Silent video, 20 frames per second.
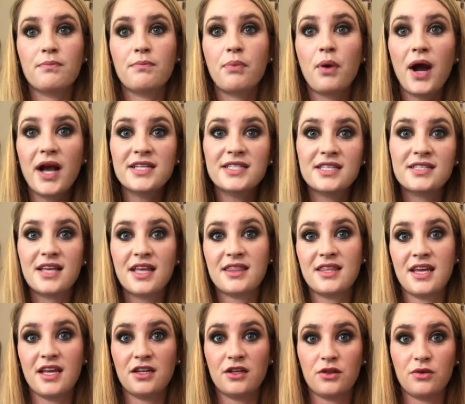prizes at
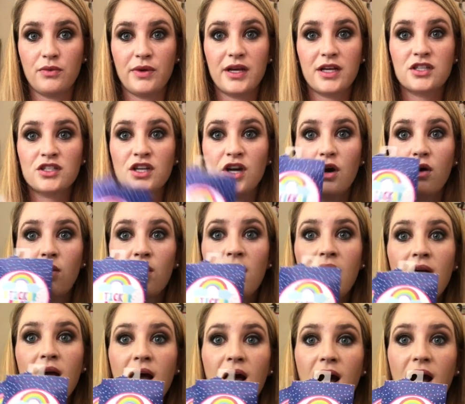the end of the week. So
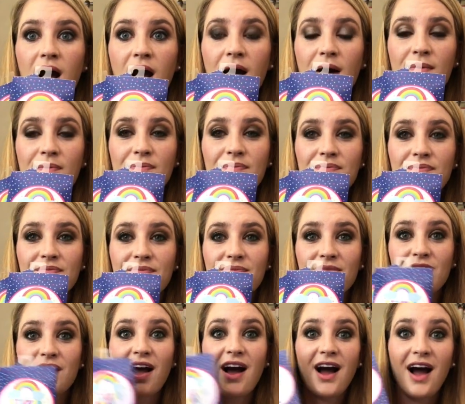
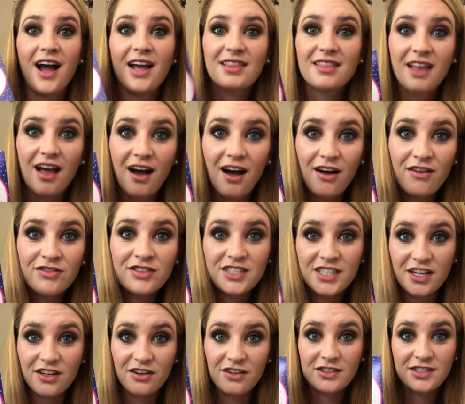I love
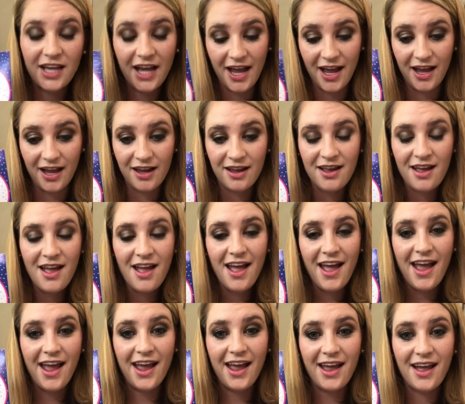stickers,
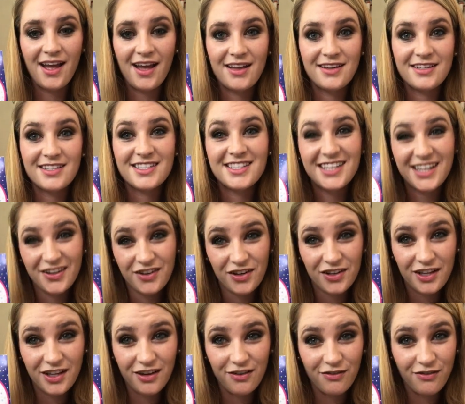and
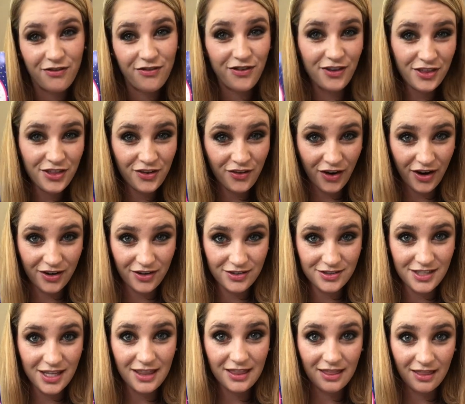secretly 5th
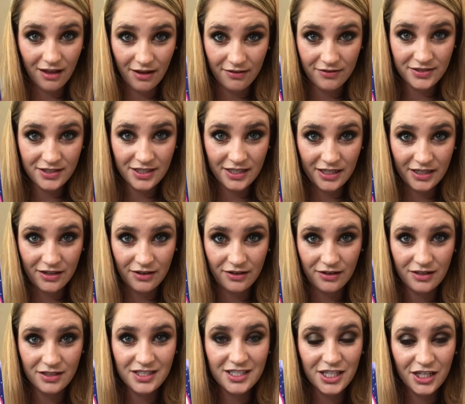graders love
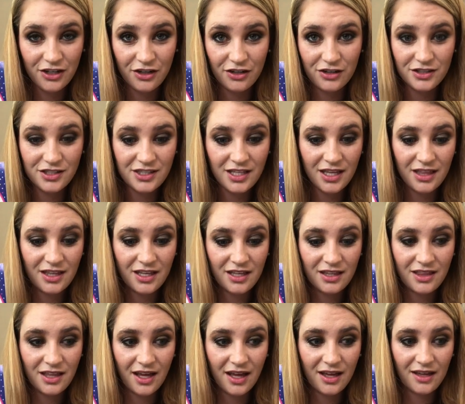stickers. They
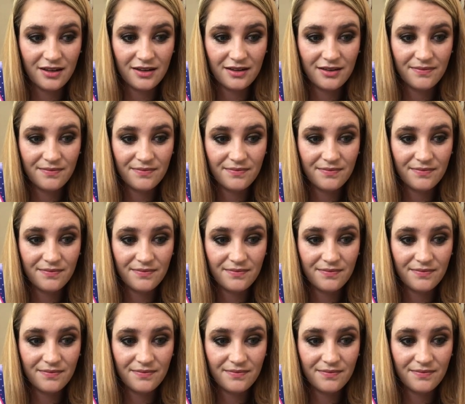think that,